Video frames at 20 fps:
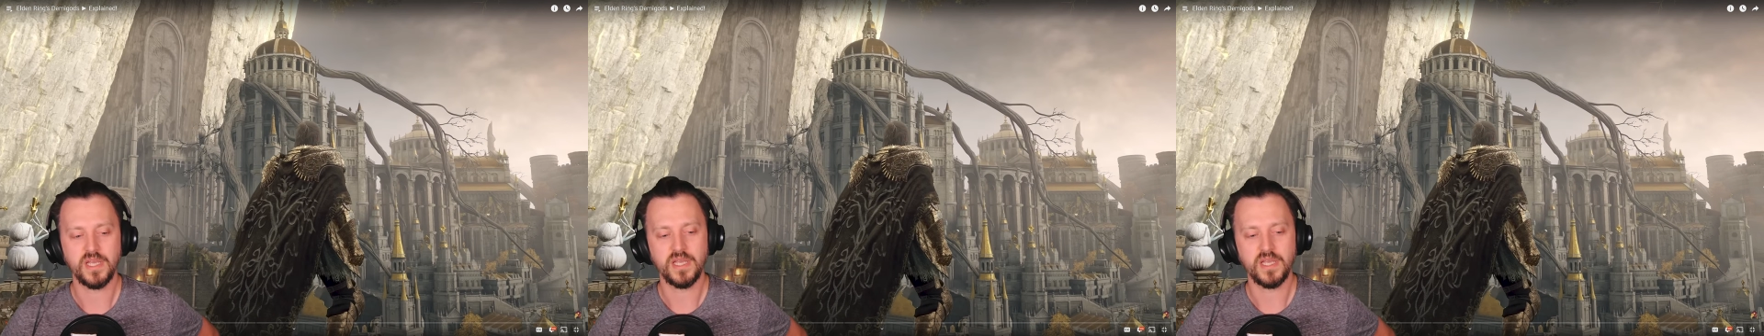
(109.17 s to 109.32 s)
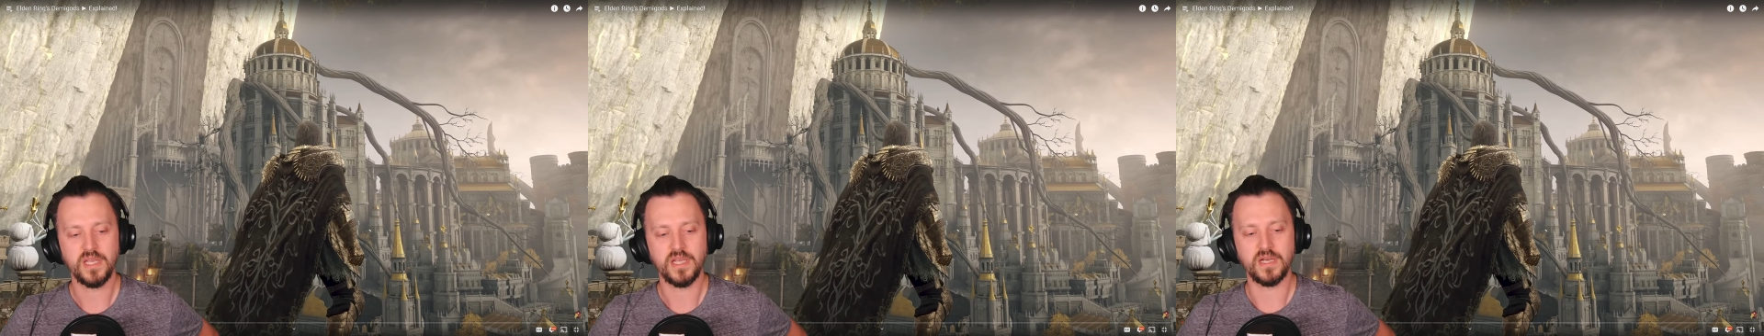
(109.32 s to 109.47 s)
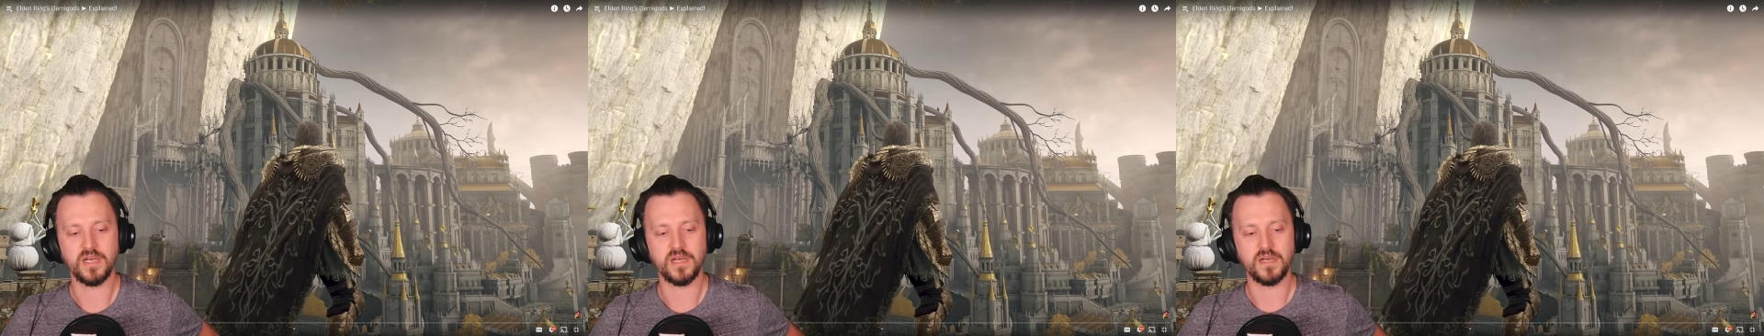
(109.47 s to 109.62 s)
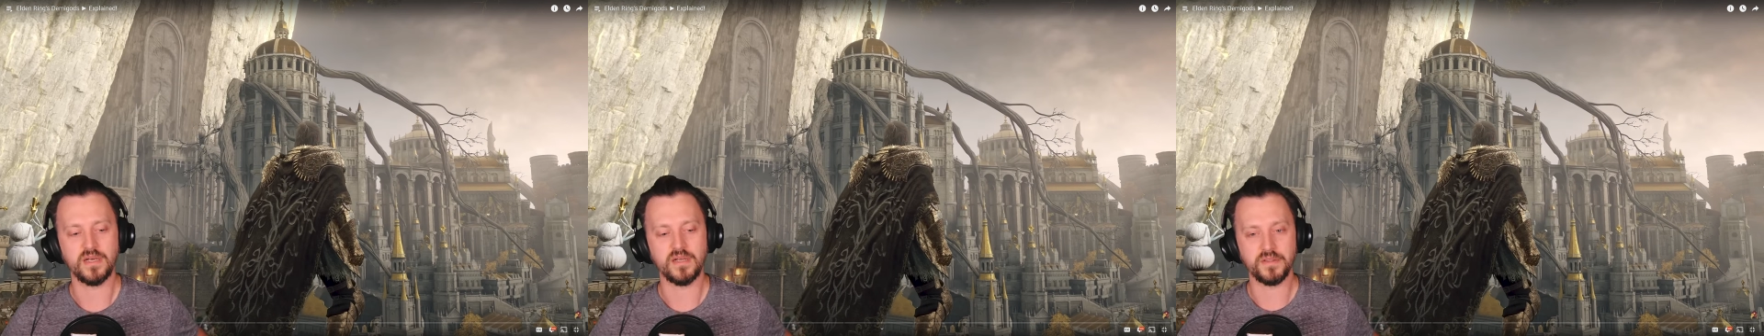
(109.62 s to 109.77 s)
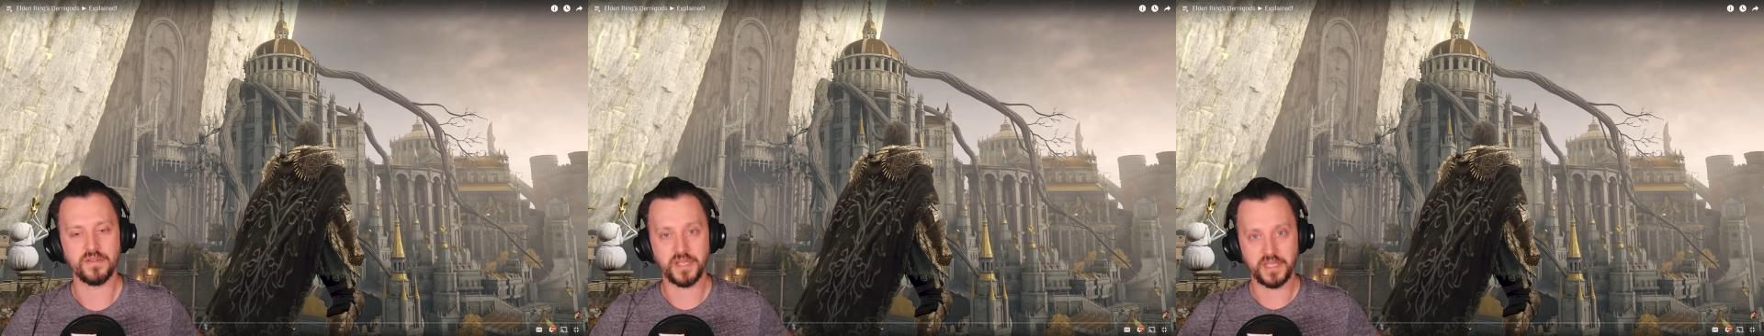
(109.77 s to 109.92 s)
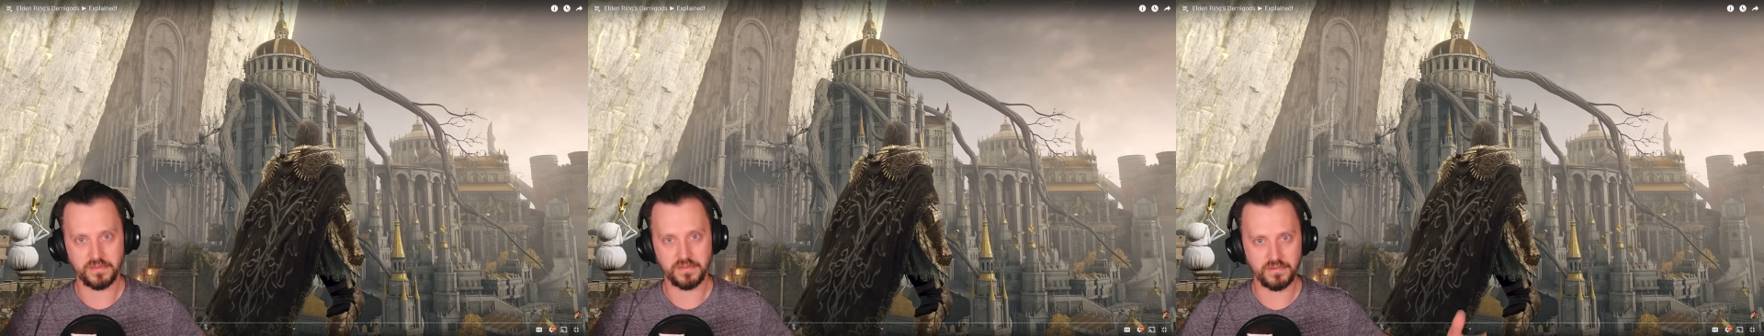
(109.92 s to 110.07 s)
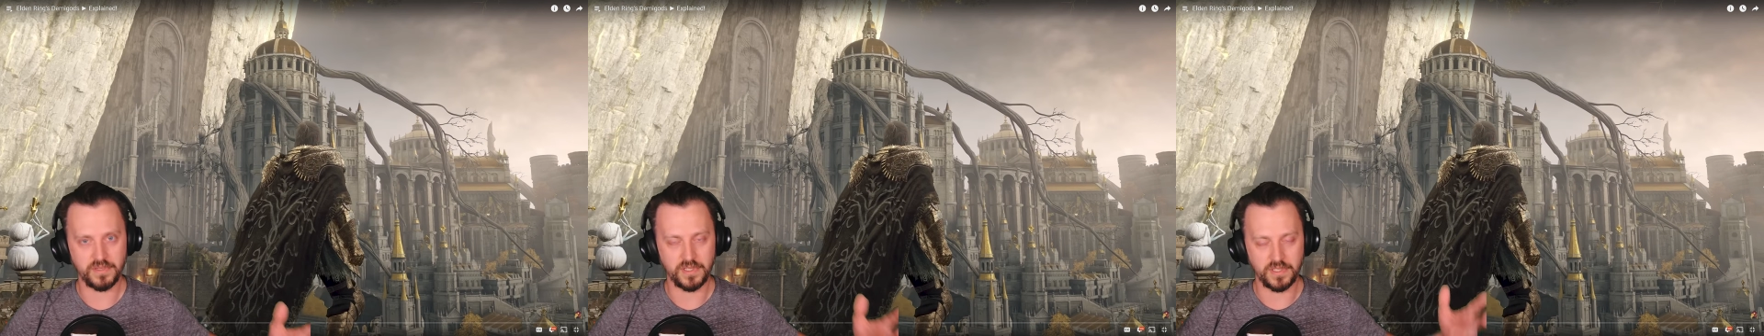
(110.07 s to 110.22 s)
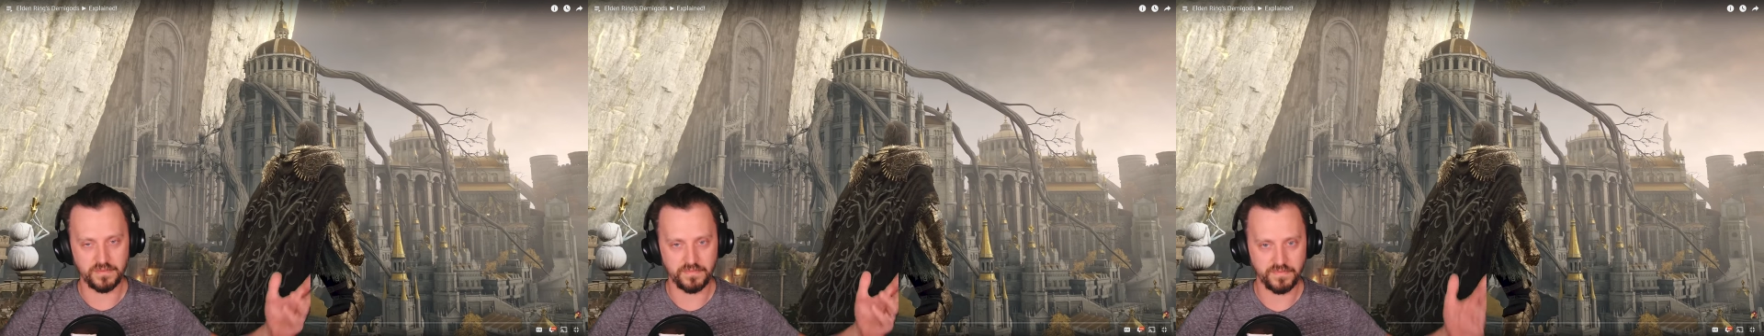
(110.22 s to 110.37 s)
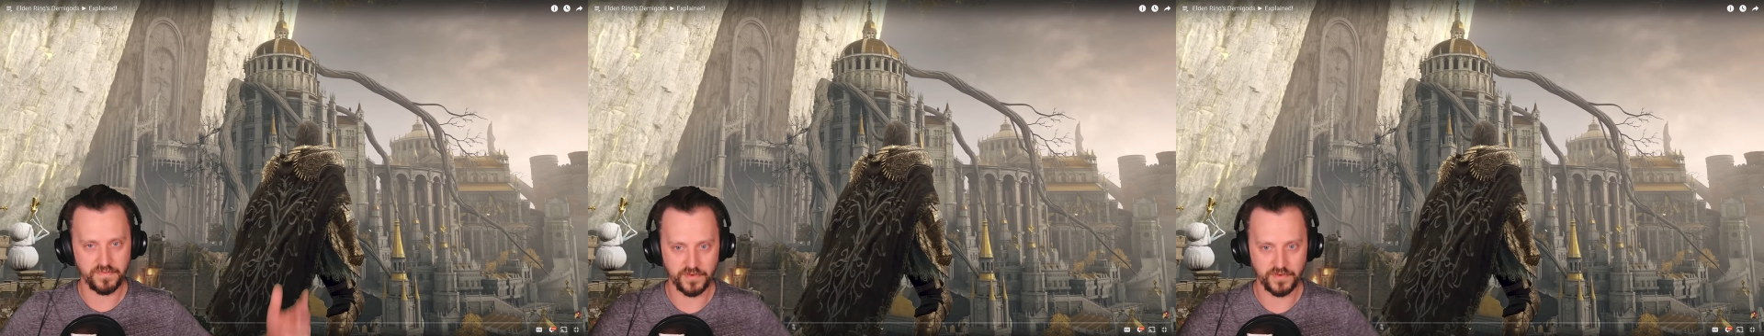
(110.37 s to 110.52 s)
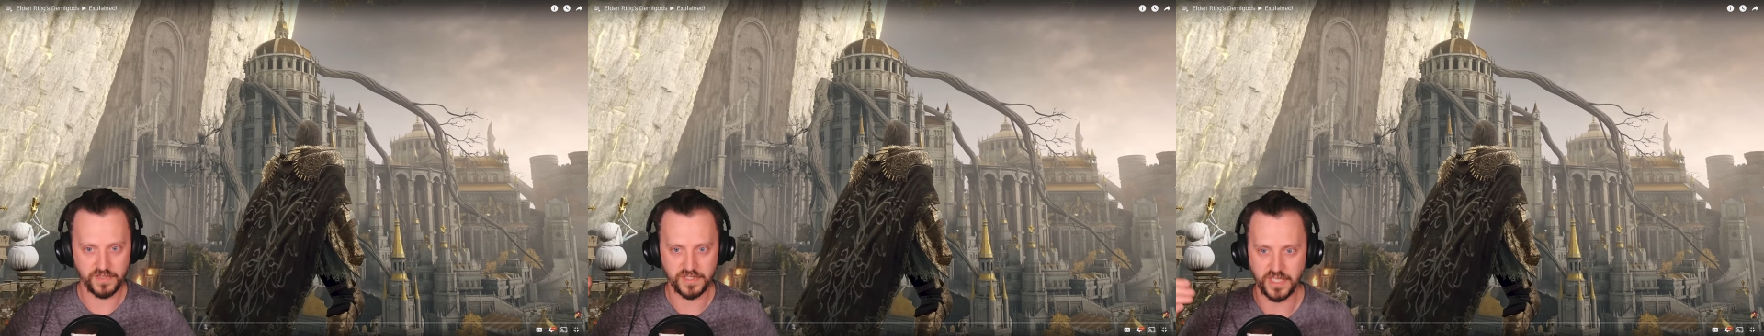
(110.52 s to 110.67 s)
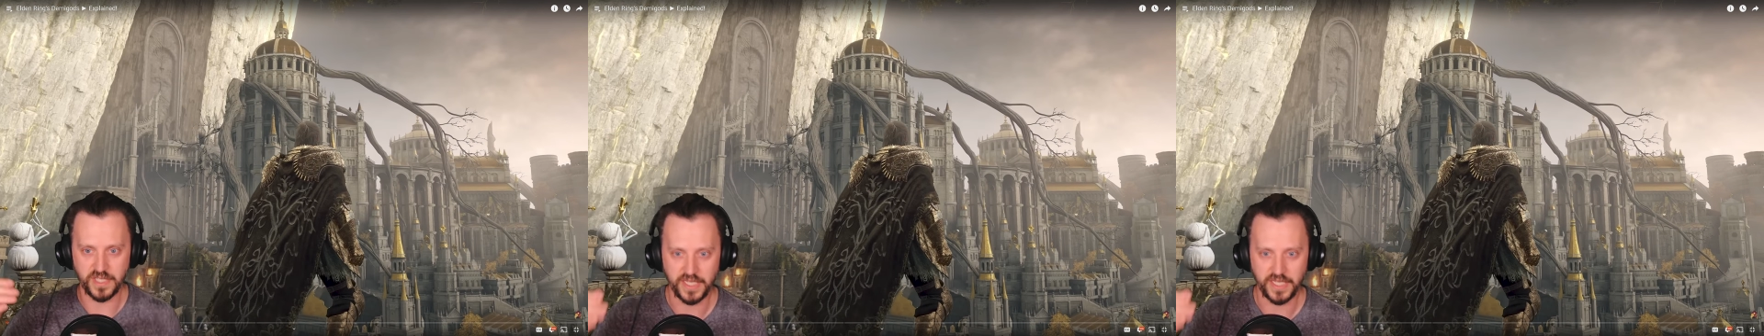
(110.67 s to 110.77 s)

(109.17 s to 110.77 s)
Uh, the the first